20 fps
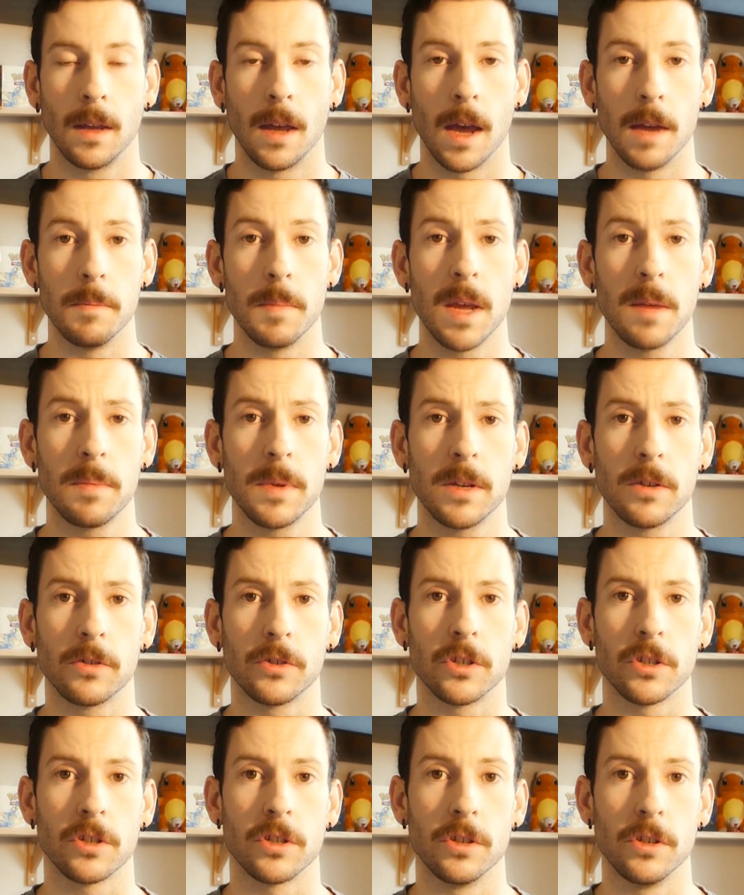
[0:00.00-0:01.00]
And maybe you're
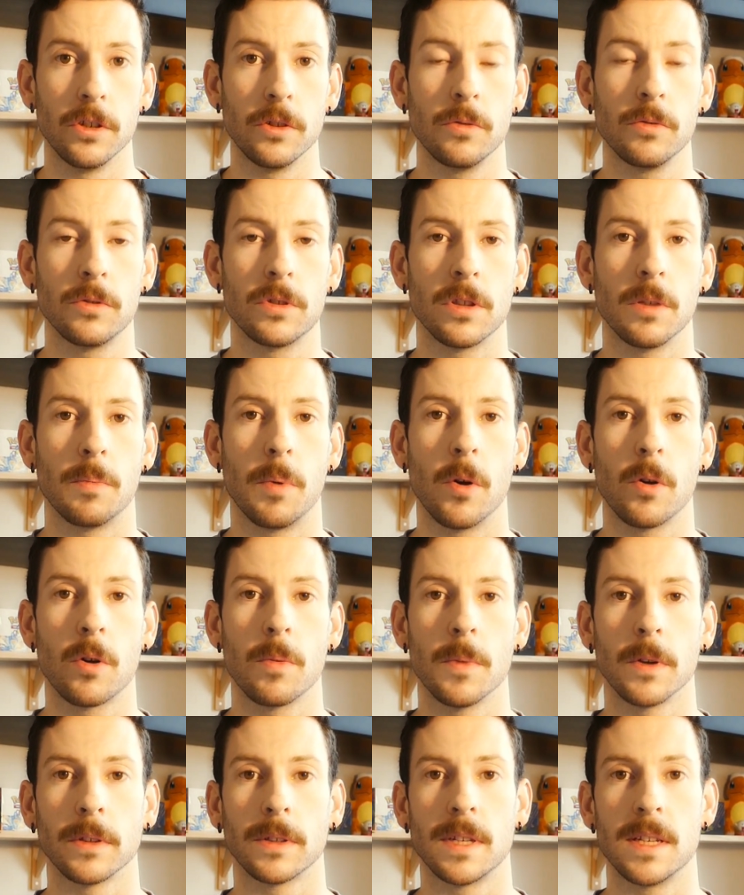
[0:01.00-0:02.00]
just new to the
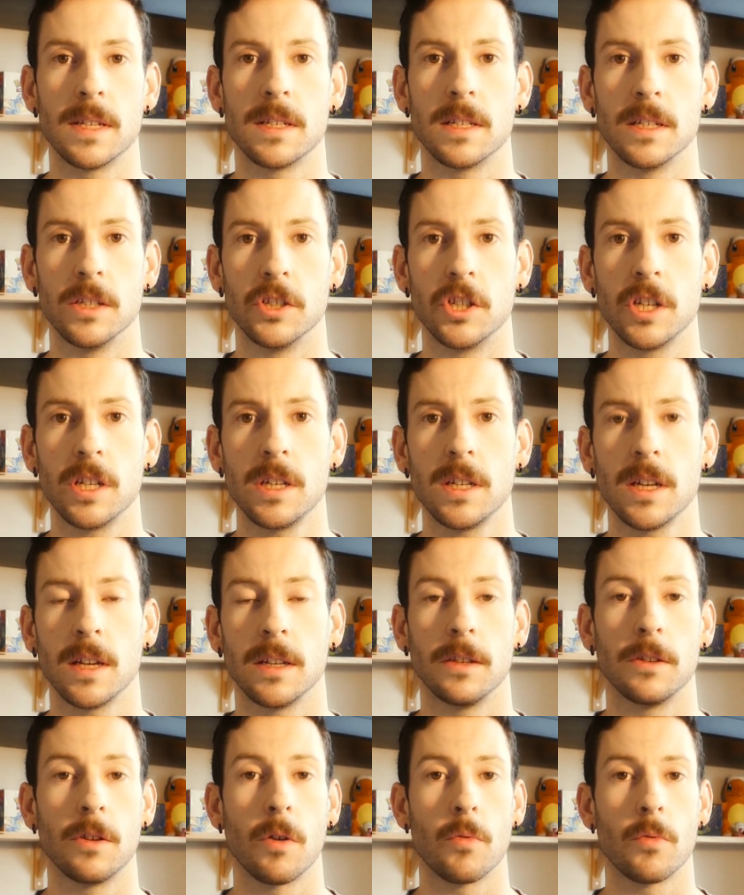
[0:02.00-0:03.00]
Pokemon TCG
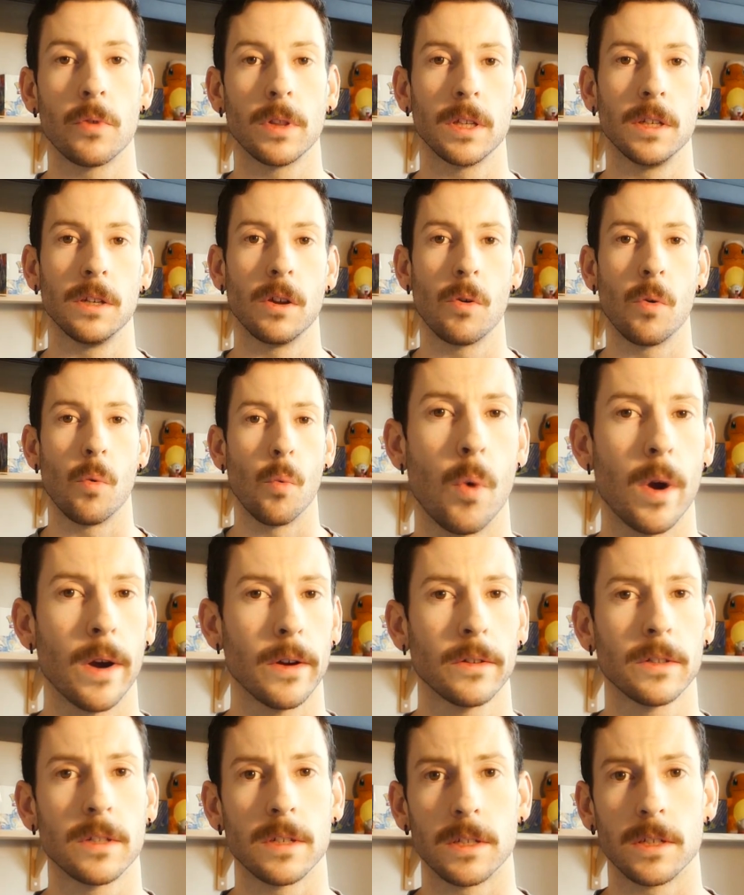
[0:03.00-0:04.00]
and you don't really know
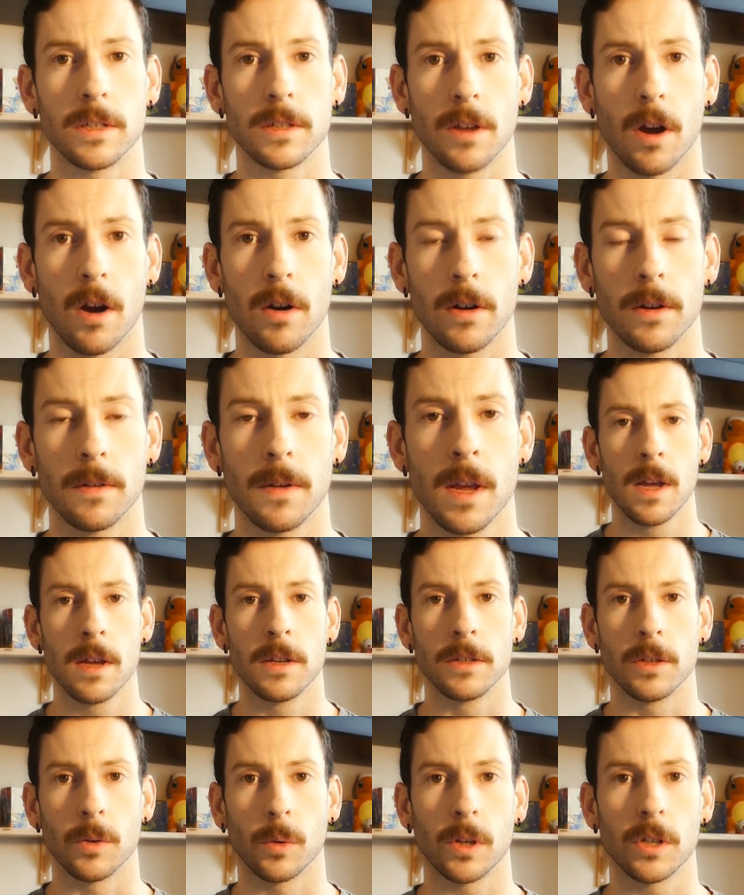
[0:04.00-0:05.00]
where to start,
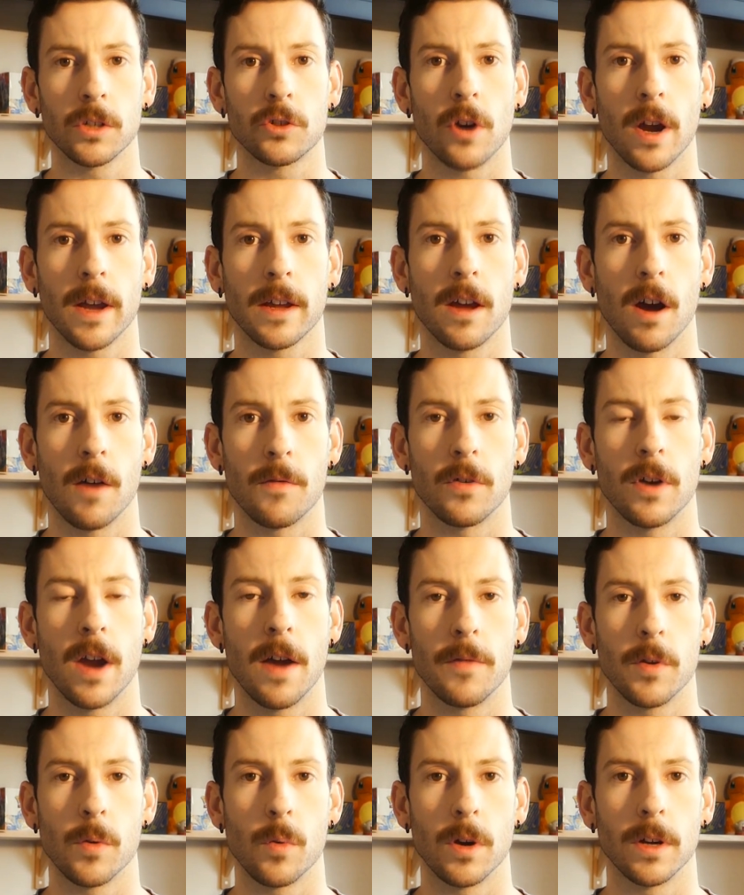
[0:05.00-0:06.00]
so we're going to try cover
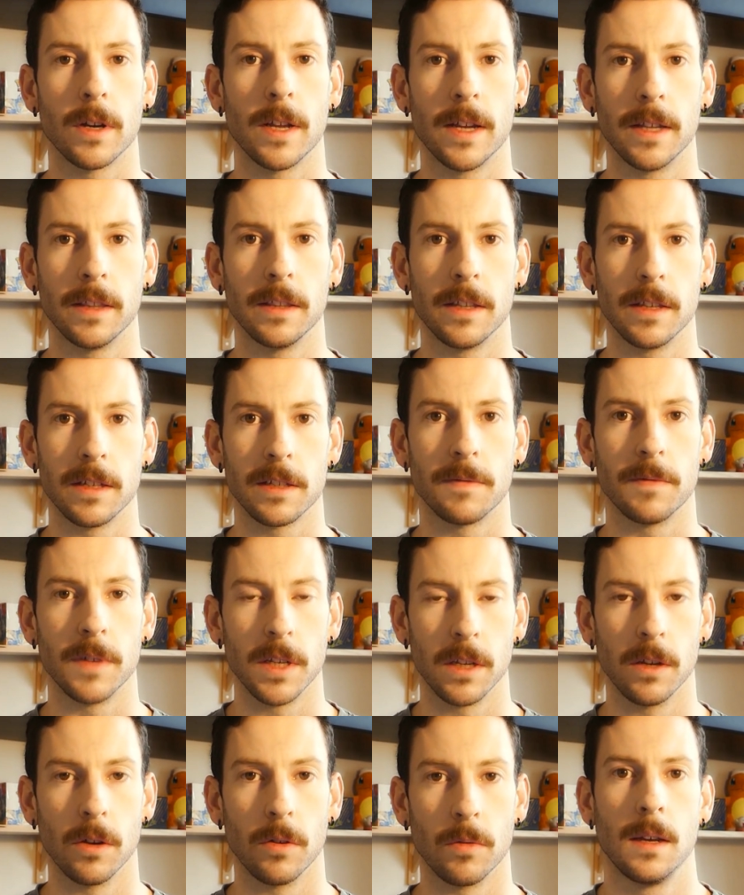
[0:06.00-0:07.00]
everyone in this
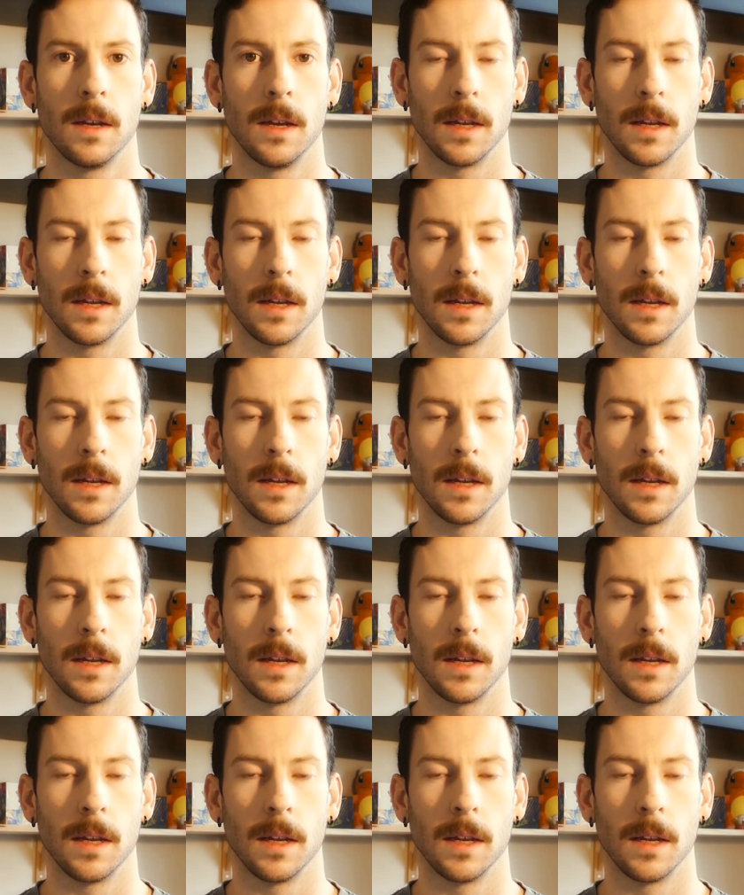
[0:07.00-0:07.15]
video.